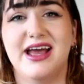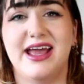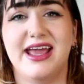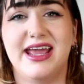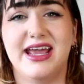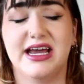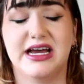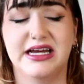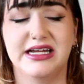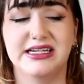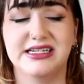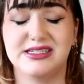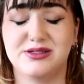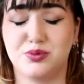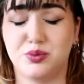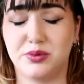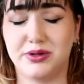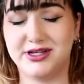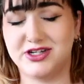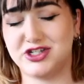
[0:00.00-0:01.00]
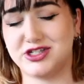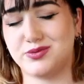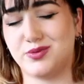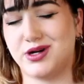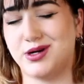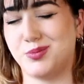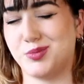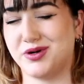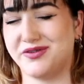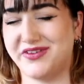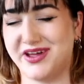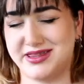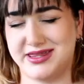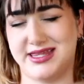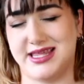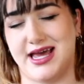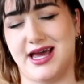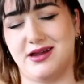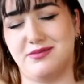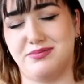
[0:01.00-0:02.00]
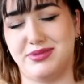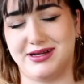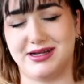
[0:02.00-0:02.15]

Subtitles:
And we just want to prevent that